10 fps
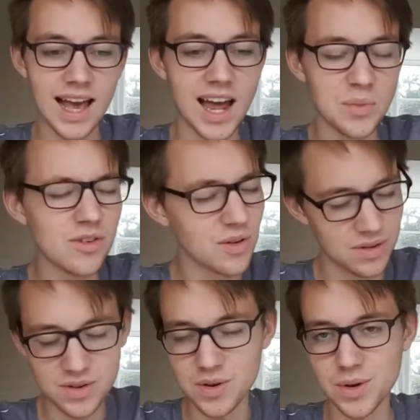and we're on
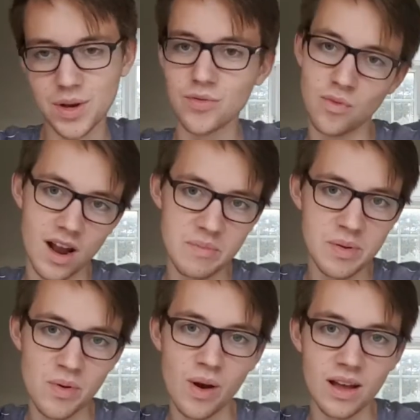to ripe
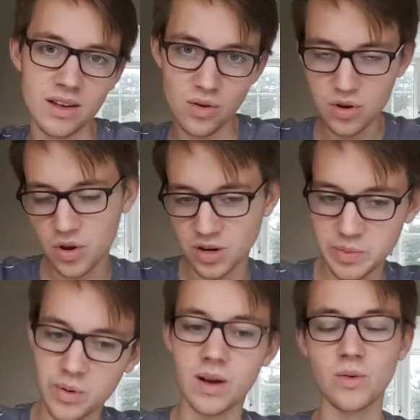pu'er, or cooked
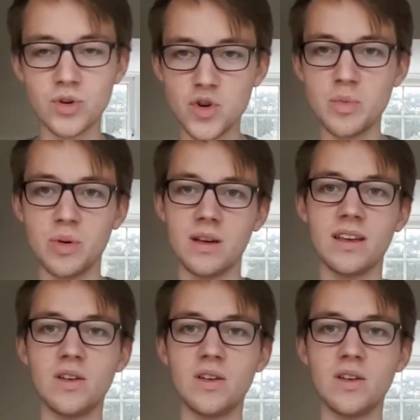pu'er, or shu pu'er.